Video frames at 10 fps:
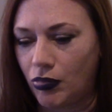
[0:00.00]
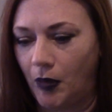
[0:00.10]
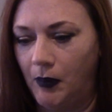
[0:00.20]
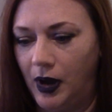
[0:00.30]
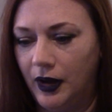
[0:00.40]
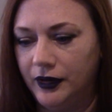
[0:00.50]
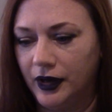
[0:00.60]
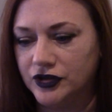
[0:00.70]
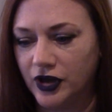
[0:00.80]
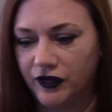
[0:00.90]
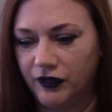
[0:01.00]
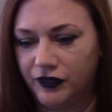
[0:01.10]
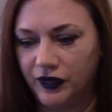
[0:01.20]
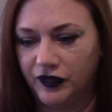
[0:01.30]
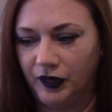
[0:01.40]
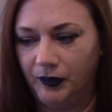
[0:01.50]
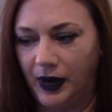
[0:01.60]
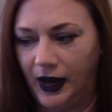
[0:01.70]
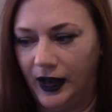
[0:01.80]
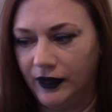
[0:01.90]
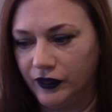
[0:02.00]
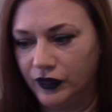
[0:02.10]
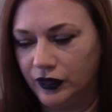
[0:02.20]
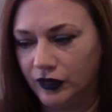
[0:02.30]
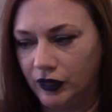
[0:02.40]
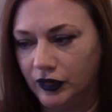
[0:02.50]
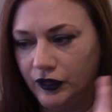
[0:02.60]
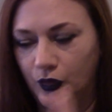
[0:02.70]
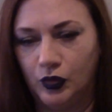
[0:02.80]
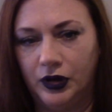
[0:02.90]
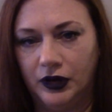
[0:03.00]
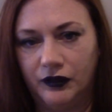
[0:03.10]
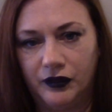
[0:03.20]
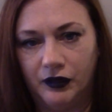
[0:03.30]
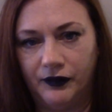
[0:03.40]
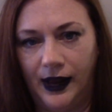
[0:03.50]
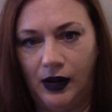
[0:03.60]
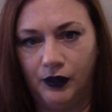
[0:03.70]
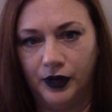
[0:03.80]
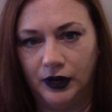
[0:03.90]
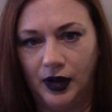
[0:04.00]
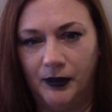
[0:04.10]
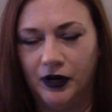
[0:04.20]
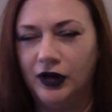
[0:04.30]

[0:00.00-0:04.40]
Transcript: my digestive system has started sorting itself out a lot better.